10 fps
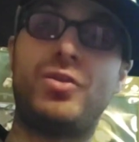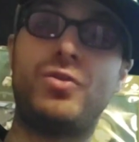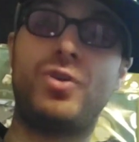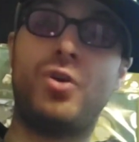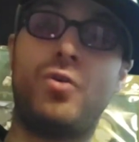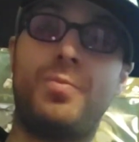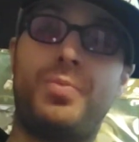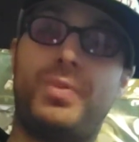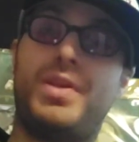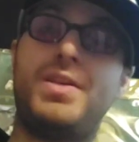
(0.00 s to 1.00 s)
Too Dope,
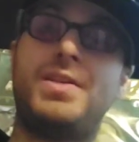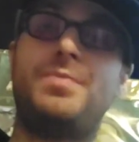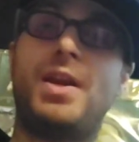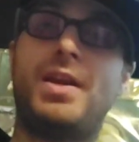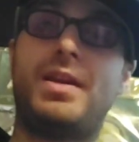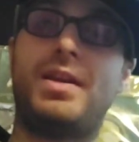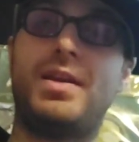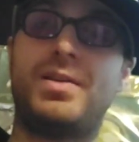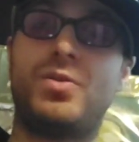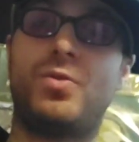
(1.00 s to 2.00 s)
he's making
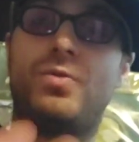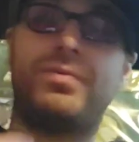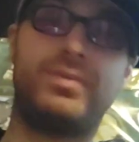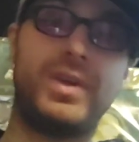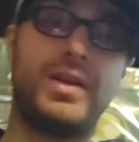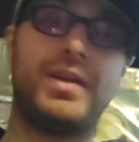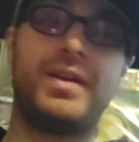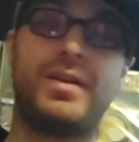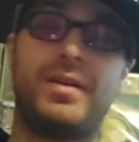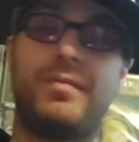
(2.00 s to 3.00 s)
his own
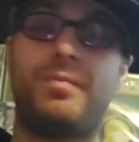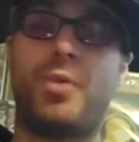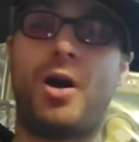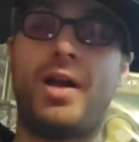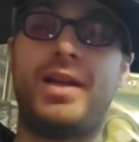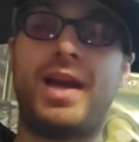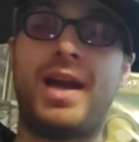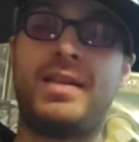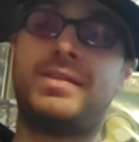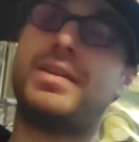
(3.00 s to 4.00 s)

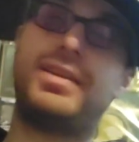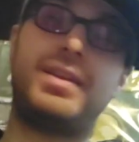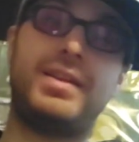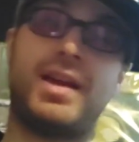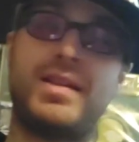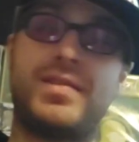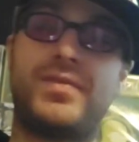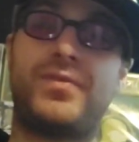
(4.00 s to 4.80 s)
podcast, and I think that's